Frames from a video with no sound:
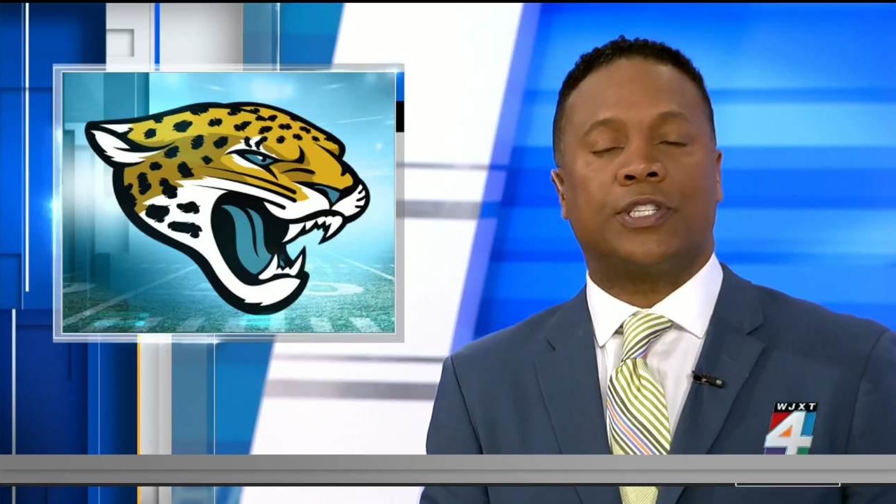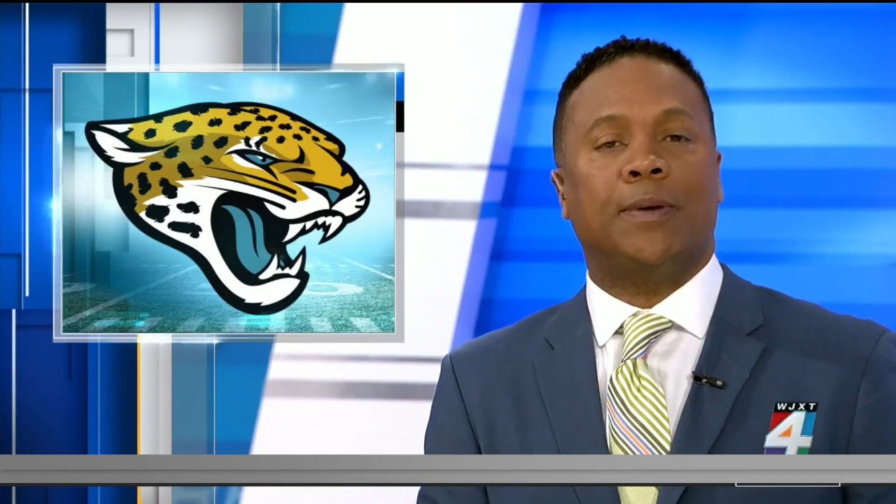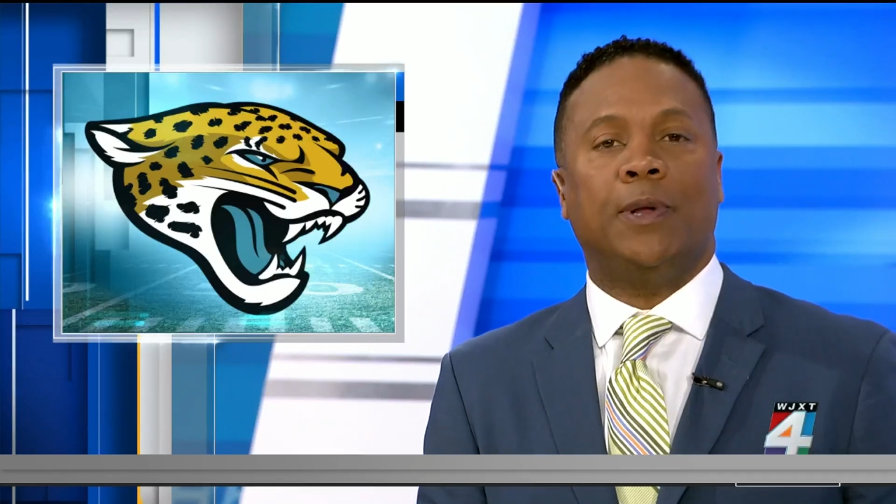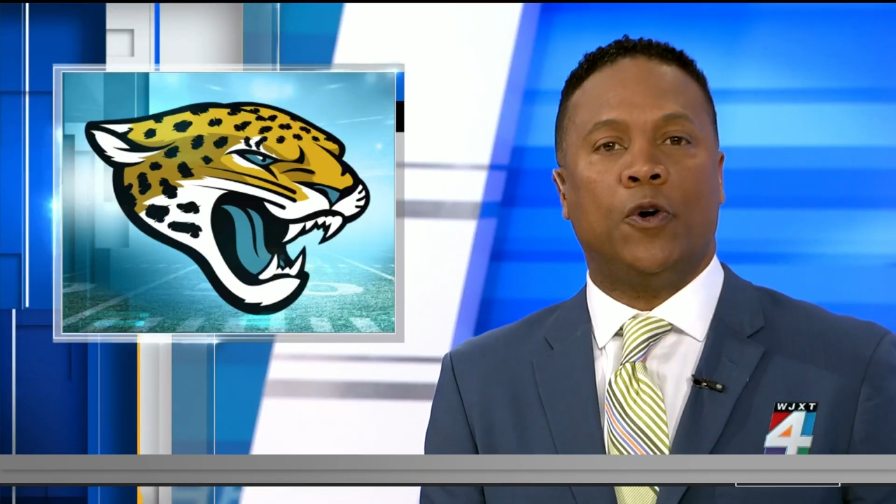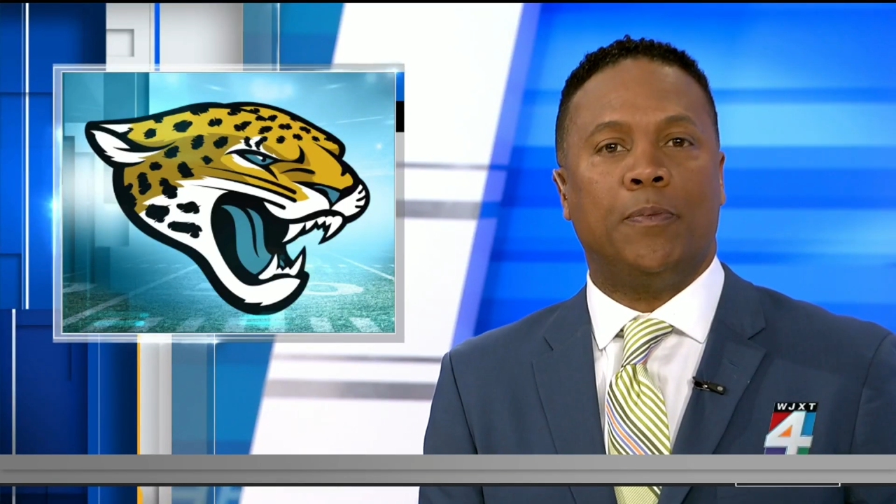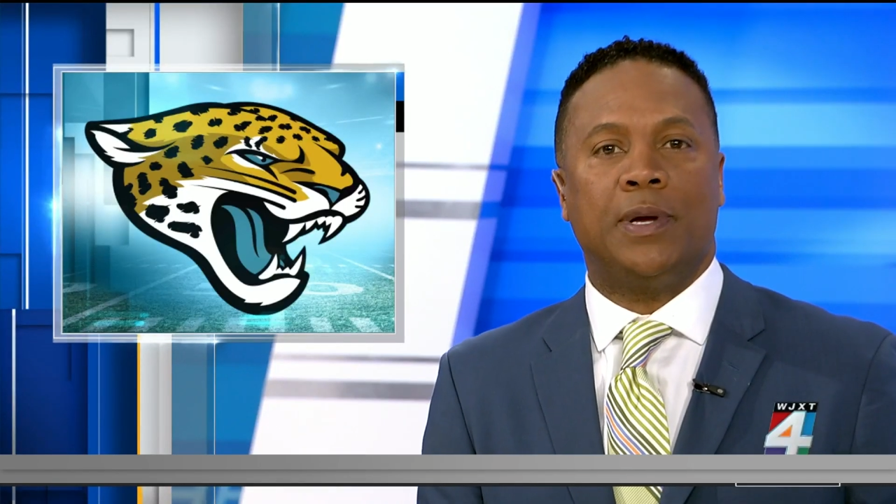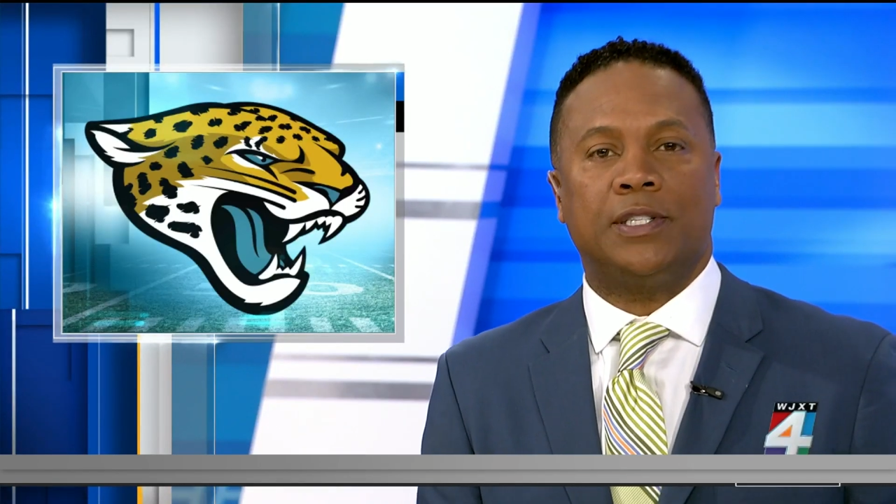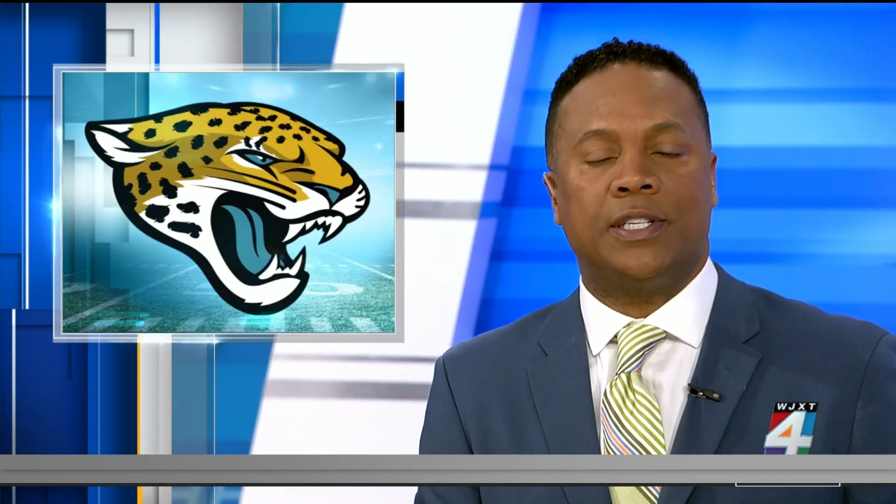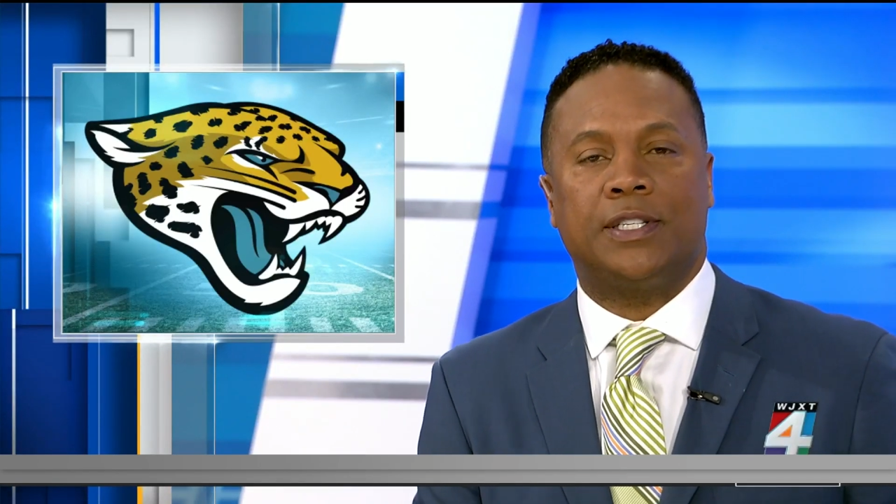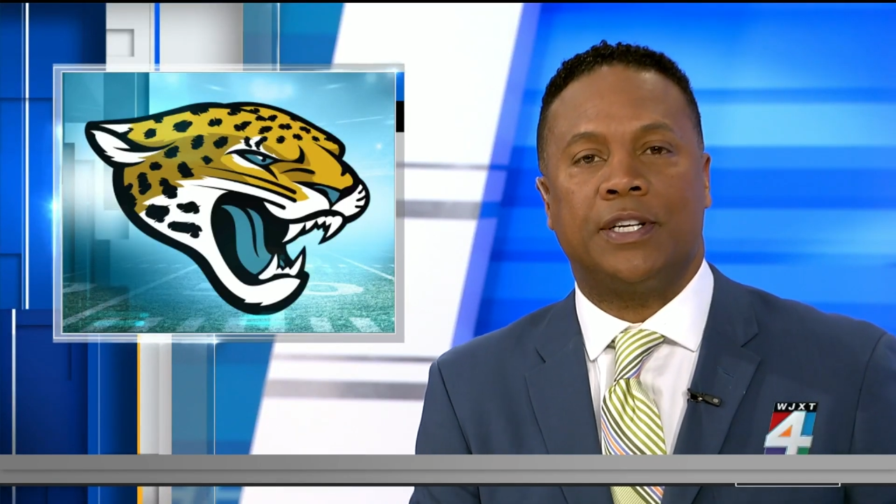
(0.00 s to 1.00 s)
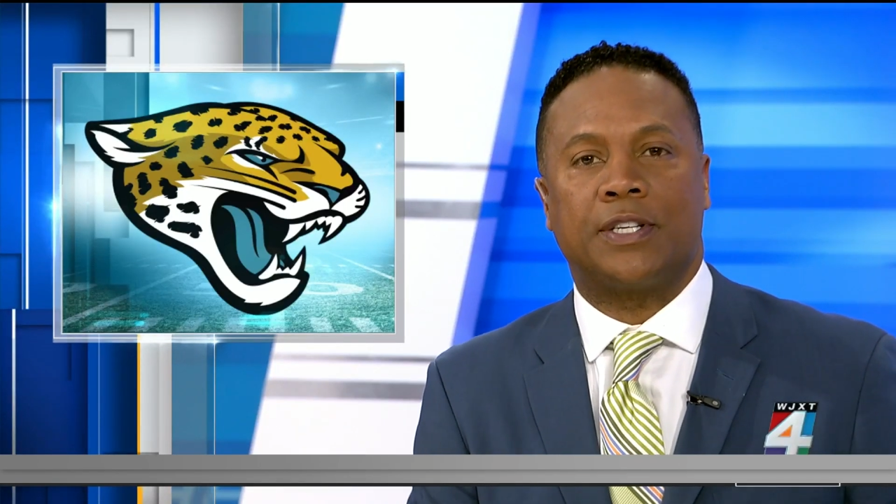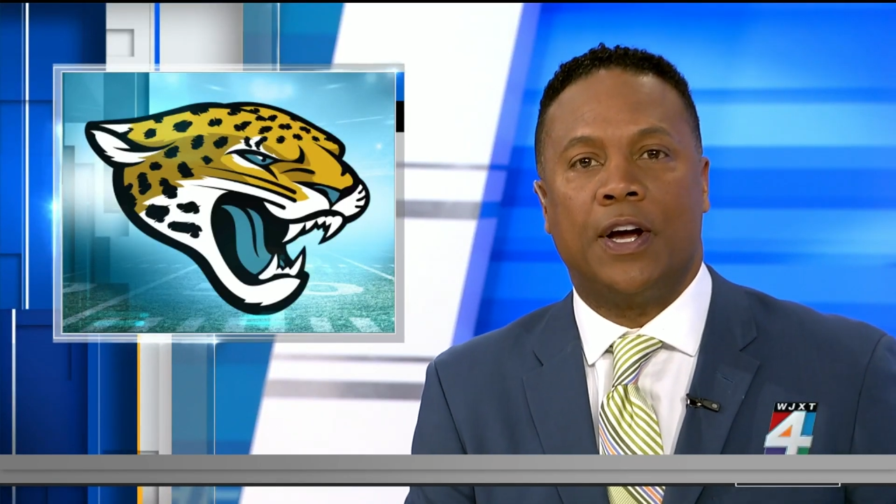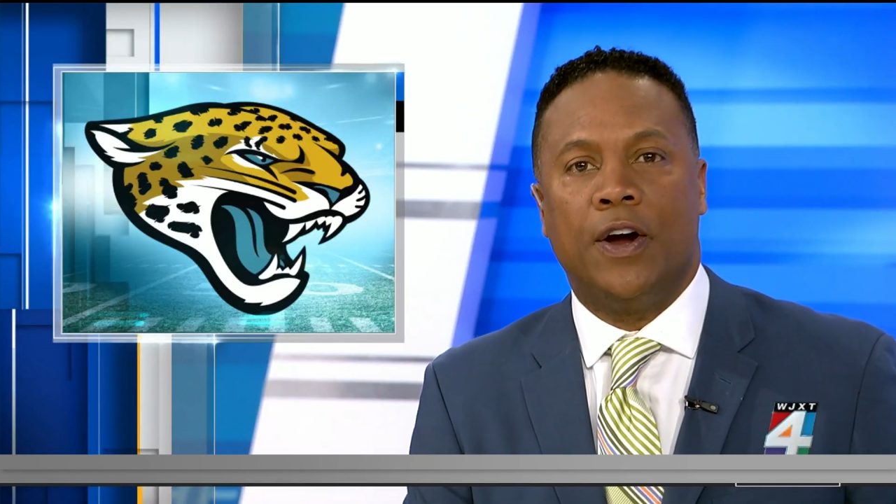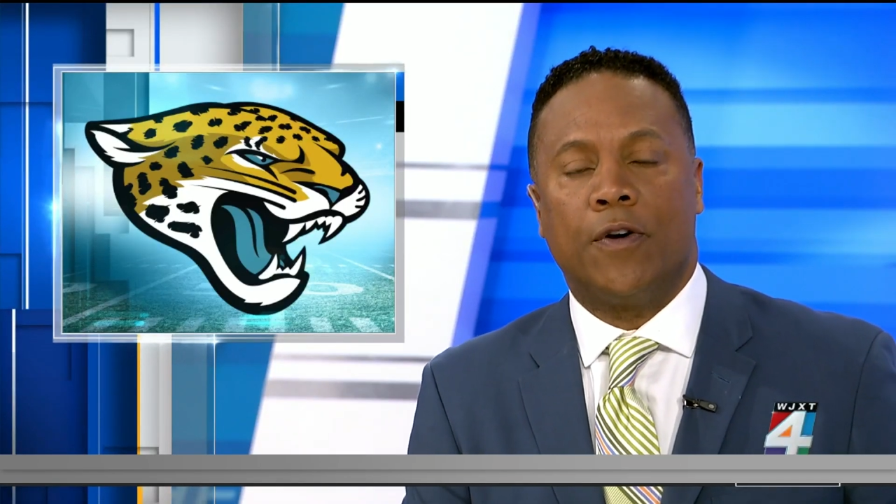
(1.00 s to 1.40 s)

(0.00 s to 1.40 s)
some local businesses